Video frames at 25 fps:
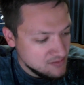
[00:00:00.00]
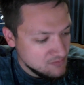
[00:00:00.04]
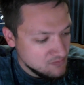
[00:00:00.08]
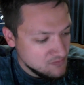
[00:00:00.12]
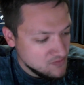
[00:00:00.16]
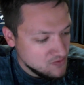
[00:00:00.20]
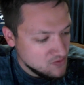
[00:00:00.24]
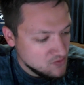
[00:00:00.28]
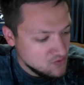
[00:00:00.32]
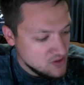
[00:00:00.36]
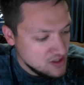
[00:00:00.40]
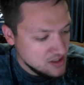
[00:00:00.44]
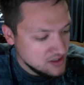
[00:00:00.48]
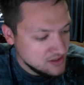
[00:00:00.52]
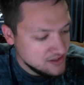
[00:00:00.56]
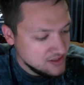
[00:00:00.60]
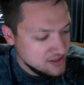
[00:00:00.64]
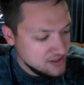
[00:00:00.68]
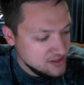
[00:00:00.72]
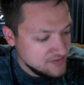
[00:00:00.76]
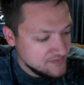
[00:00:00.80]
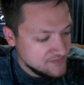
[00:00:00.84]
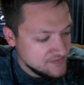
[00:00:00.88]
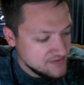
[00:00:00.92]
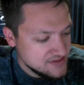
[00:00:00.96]

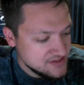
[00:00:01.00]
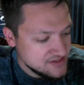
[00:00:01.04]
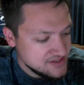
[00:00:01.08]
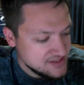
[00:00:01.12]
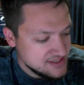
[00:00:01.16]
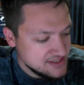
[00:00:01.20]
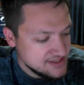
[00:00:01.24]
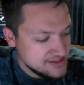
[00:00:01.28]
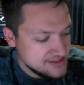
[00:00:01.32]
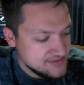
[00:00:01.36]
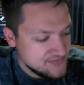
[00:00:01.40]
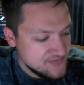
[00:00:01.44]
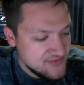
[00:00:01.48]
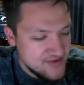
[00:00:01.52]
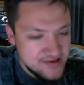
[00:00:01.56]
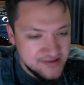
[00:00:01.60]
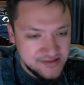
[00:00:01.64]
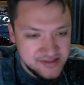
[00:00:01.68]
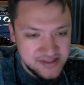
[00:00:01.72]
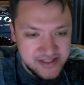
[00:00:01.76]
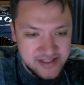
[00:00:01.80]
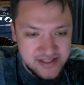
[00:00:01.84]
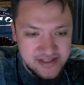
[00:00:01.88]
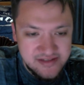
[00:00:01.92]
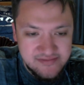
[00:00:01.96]
Milwaukee versus
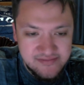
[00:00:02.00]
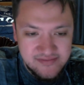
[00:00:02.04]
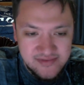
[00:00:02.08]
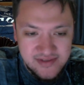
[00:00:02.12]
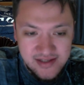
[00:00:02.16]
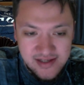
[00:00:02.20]
Philly.